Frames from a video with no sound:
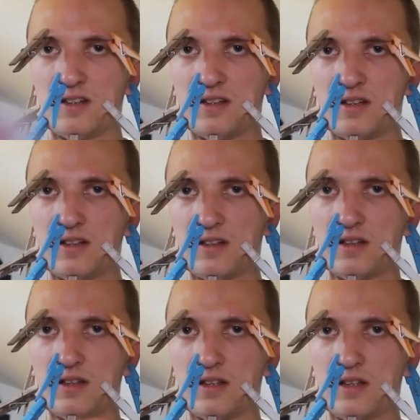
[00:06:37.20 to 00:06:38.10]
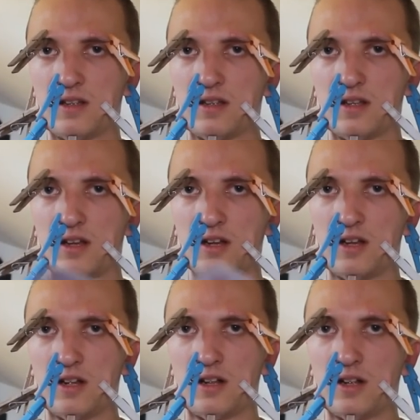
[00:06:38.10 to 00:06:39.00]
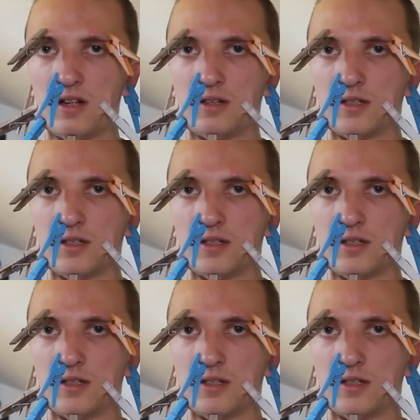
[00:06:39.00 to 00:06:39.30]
[no speech]